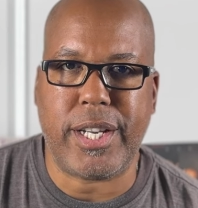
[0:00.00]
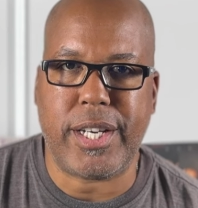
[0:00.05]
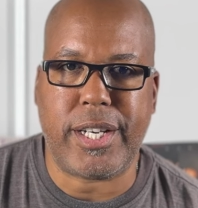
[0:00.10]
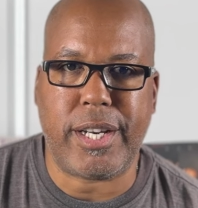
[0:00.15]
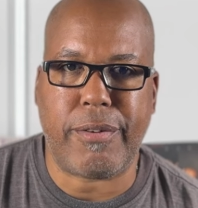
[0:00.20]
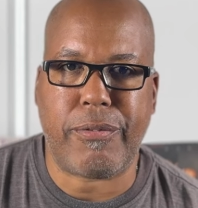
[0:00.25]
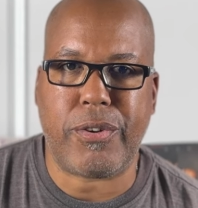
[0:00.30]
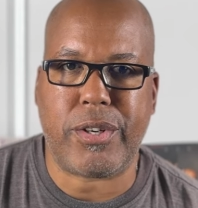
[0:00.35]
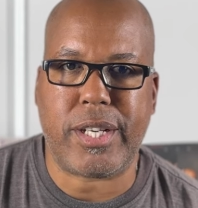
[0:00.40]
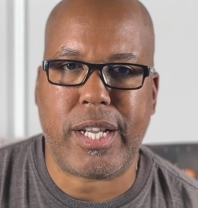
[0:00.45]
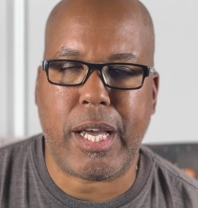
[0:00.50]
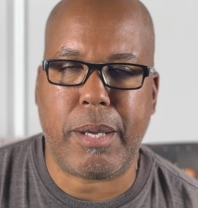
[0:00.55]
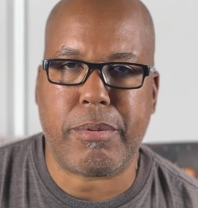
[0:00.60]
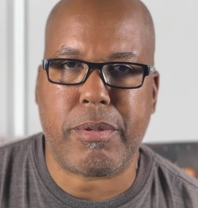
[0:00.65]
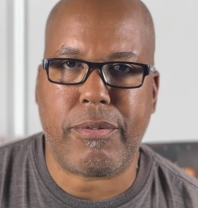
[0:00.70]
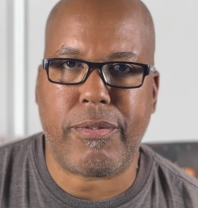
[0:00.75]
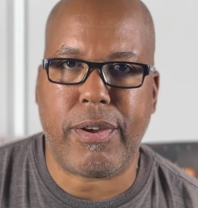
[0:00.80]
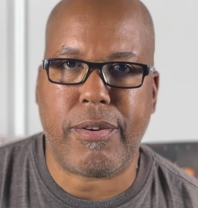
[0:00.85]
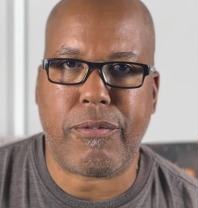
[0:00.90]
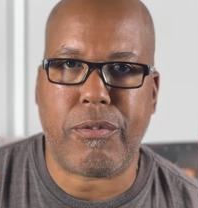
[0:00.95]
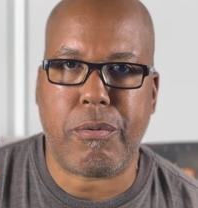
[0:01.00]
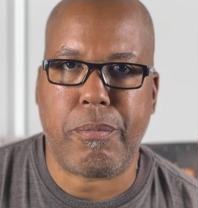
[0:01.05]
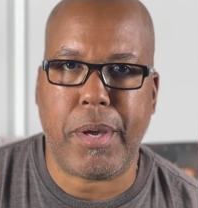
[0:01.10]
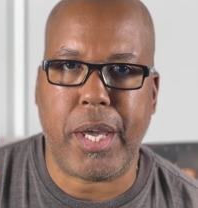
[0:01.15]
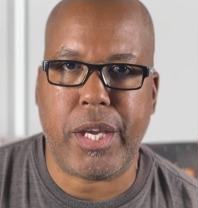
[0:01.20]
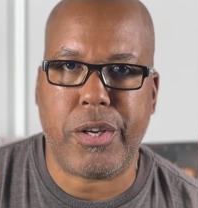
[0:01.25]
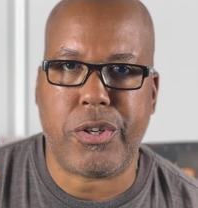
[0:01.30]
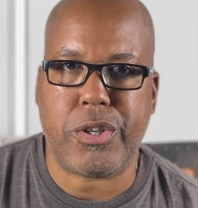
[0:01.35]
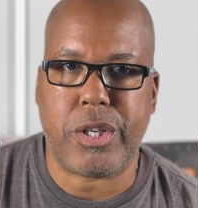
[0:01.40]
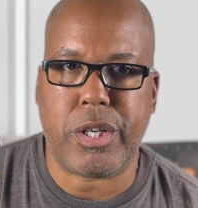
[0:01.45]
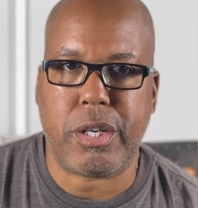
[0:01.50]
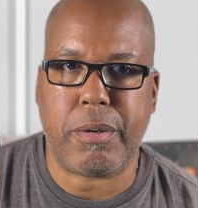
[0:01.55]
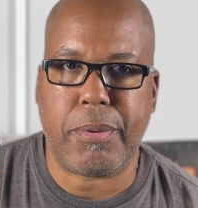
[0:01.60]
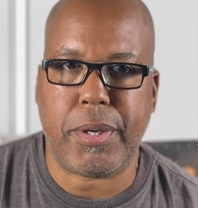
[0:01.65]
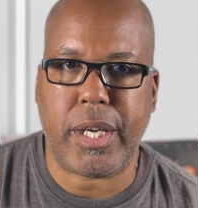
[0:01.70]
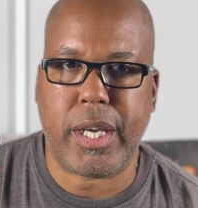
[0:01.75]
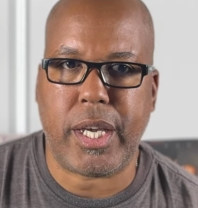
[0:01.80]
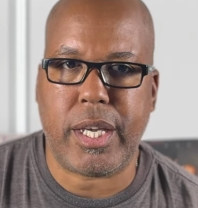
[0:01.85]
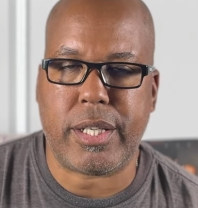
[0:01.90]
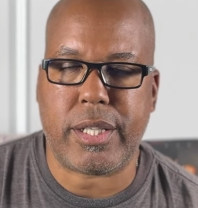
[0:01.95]
to different types of information,
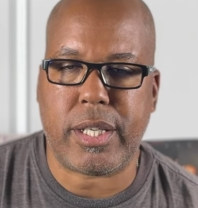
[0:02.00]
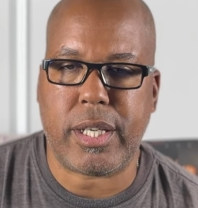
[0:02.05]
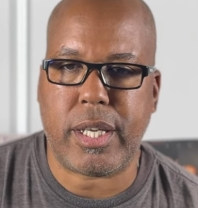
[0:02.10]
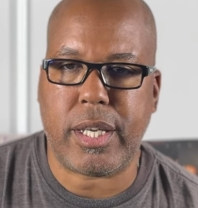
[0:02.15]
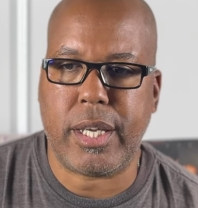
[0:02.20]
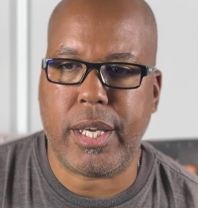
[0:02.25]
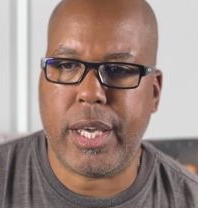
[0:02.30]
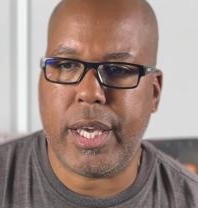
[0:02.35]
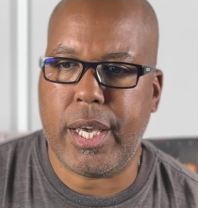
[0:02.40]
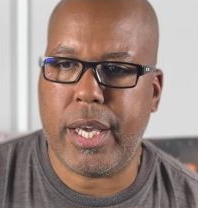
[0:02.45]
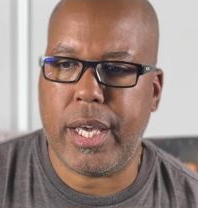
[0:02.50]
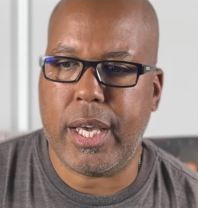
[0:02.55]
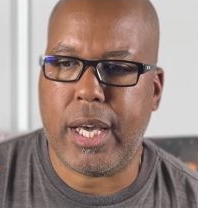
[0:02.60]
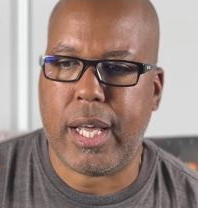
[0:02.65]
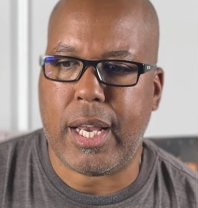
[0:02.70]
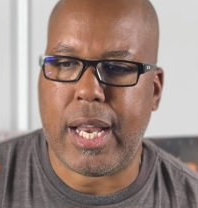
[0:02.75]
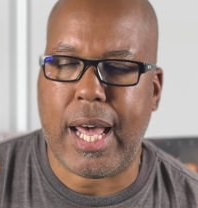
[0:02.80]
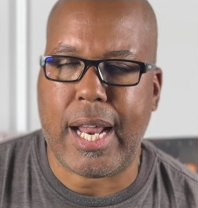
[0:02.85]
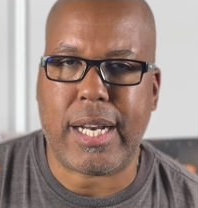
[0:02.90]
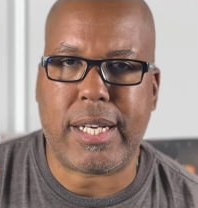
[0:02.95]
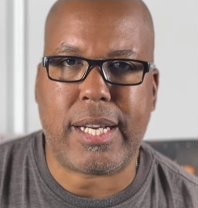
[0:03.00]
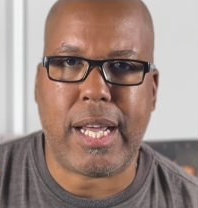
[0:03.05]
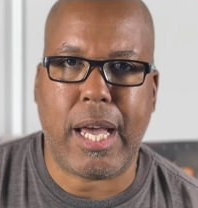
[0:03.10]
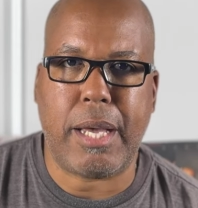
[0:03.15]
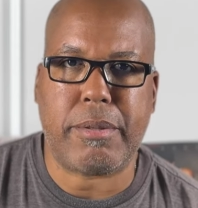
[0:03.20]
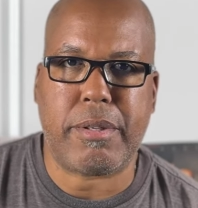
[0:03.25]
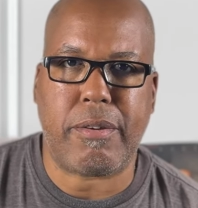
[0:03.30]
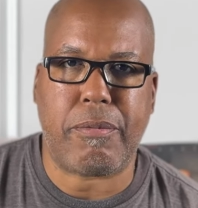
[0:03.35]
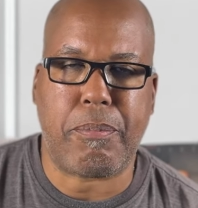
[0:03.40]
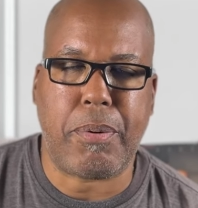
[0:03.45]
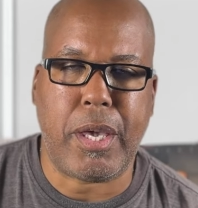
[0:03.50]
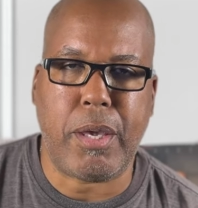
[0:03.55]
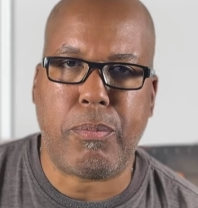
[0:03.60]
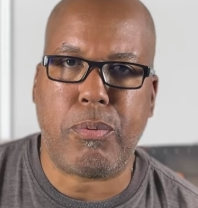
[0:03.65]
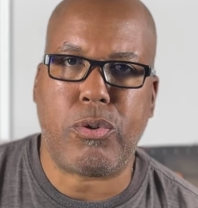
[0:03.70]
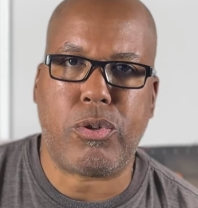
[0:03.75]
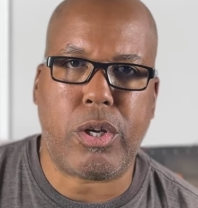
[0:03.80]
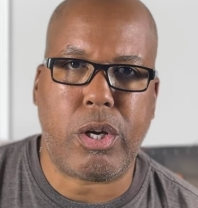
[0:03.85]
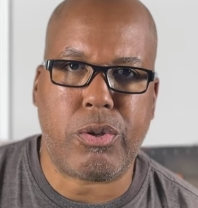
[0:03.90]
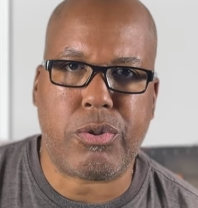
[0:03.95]
because a lot of times if
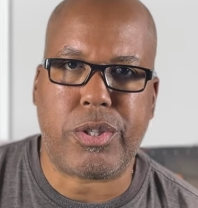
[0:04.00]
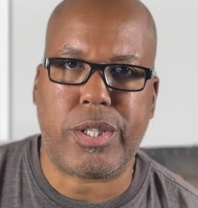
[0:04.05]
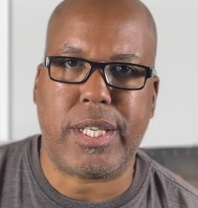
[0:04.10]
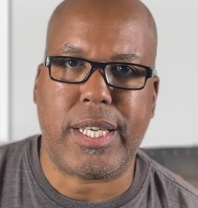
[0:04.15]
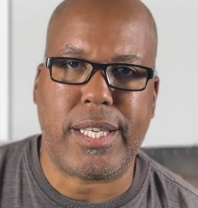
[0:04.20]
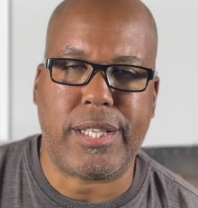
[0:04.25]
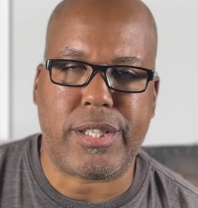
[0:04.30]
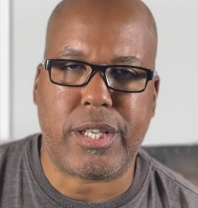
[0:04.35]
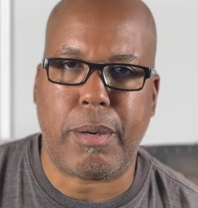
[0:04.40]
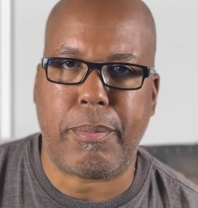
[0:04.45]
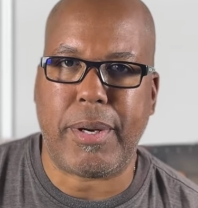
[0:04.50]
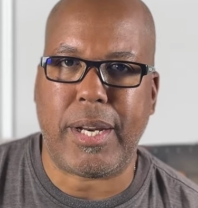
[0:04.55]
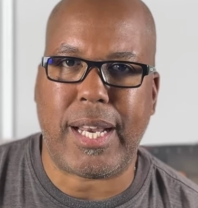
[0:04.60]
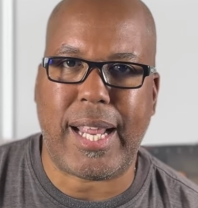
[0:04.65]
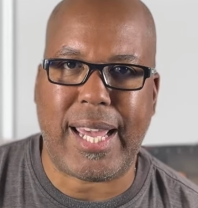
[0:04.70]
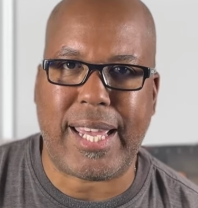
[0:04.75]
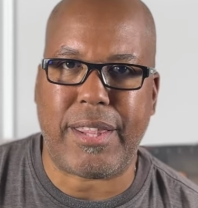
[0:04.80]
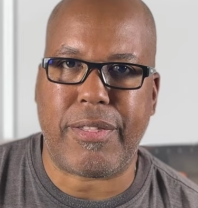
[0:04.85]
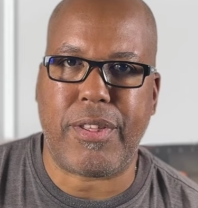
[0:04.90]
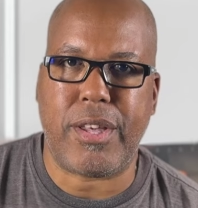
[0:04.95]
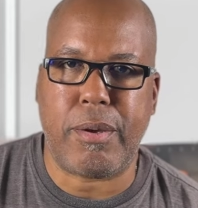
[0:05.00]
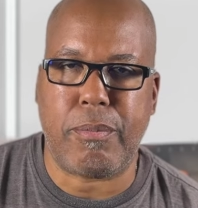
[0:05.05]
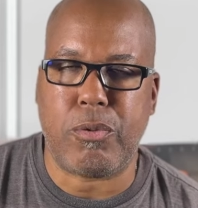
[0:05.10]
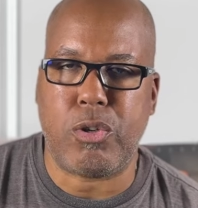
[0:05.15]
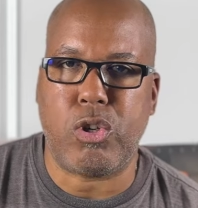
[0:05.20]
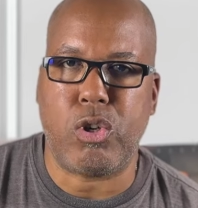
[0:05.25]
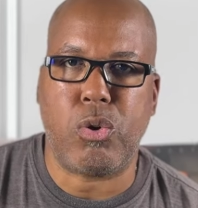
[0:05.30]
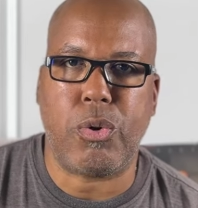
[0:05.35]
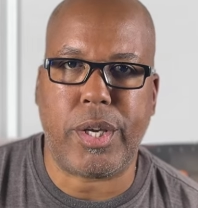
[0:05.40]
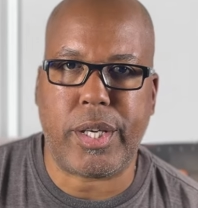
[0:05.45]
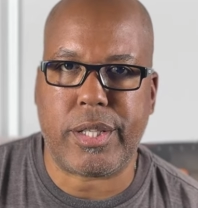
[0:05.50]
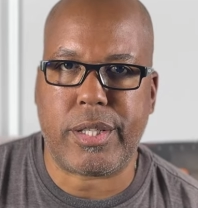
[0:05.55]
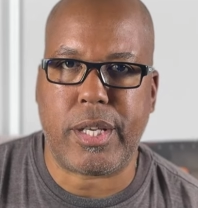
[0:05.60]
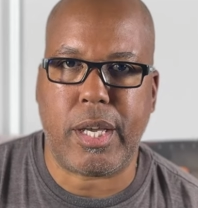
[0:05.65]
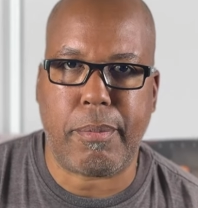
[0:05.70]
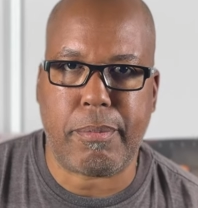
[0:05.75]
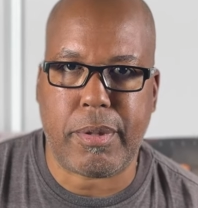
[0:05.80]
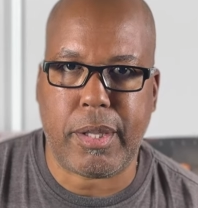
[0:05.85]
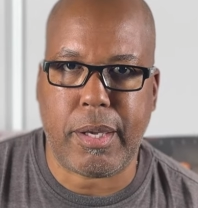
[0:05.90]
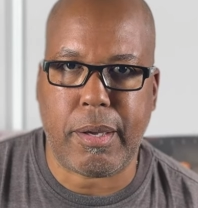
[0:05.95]
people don't see somebody like them doing
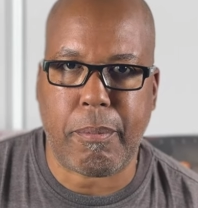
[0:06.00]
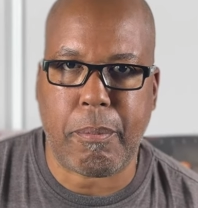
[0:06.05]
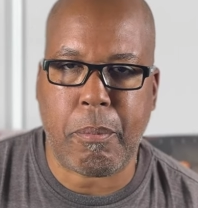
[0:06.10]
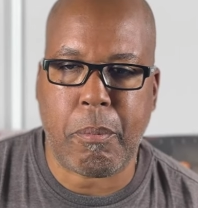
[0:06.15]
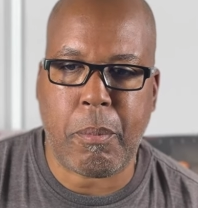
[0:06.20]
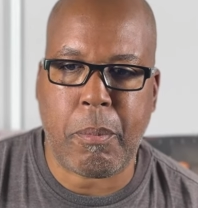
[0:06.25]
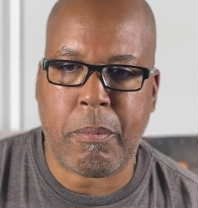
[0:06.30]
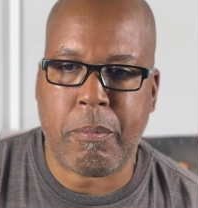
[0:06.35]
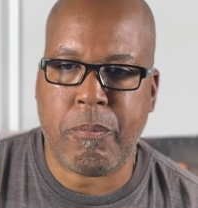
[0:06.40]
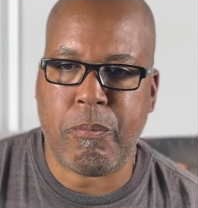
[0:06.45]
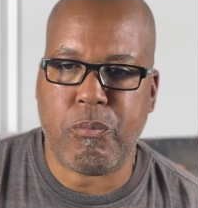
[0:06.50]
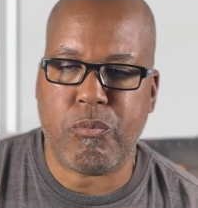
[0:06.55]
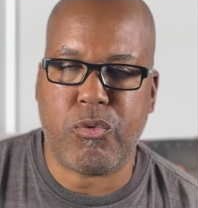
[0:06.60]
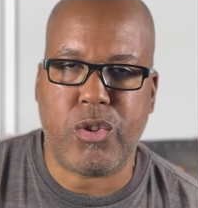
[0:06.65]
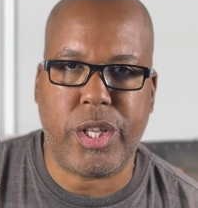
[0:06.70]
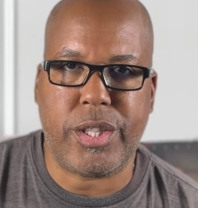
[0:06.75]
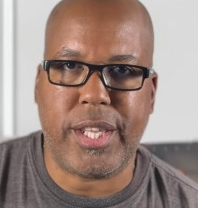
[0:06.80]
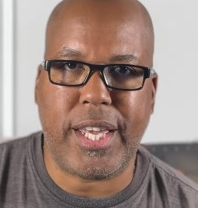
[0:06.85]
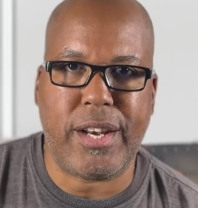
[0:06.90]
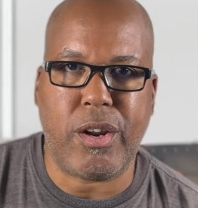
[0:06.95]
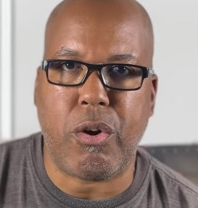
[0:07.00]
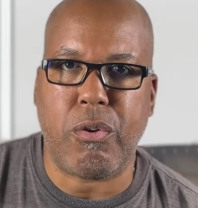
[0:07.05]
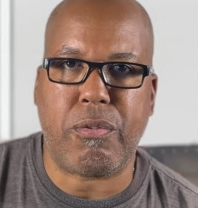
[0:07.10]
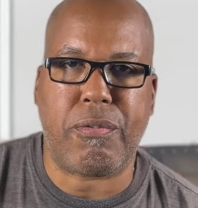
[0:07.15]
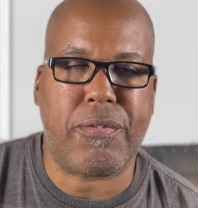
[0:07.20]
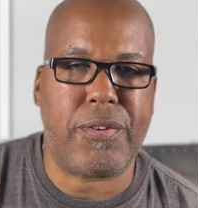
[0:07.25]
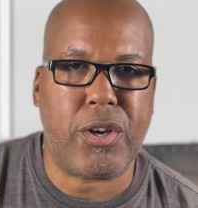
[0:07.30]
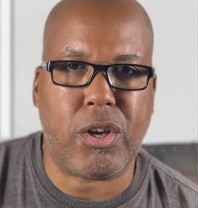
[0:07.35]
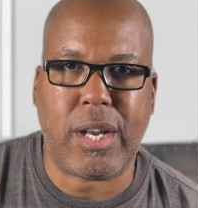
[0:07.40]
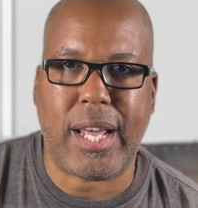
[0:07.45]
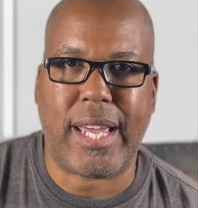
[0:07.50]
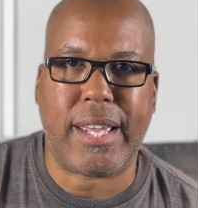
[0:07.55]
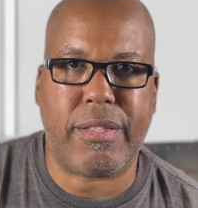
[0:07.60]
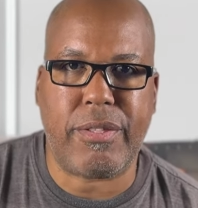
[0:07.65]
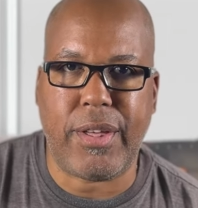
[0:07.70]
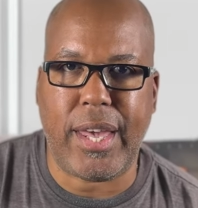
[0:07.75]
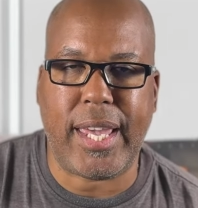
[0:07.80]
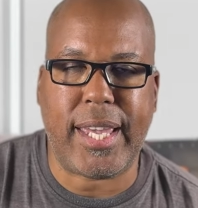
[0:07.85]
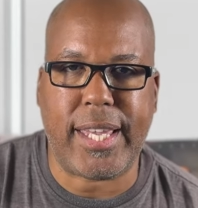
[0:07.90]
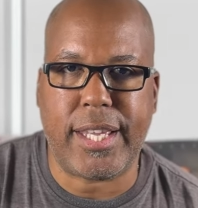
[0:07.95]
something, then they don't feel like
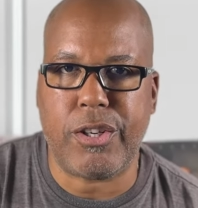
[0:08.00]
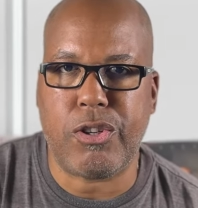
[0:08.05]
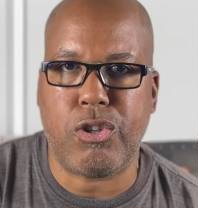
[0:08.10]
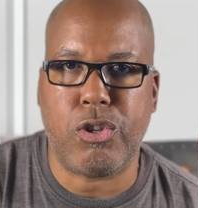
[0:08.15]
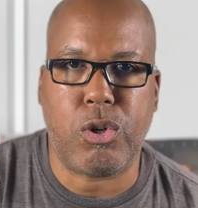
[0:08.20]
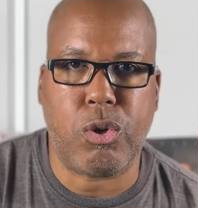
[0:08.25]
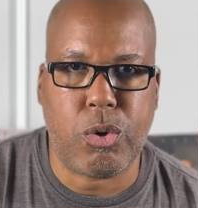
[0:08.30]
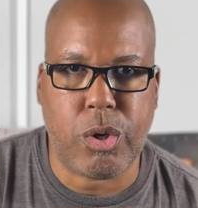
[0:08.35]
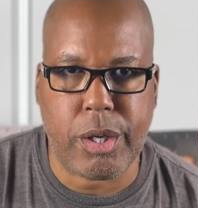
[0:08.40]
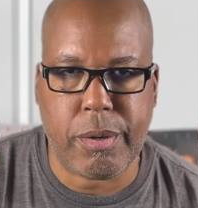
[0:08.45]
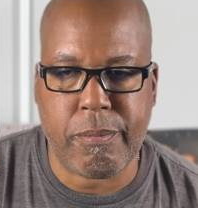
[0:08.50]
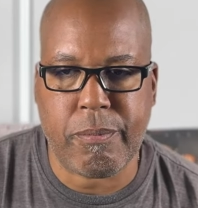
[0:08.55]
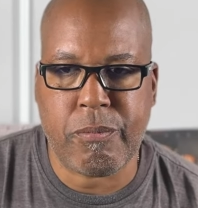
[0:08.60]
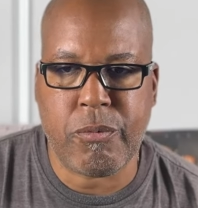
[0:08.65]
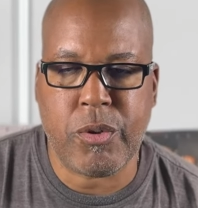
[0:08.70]
they can do it.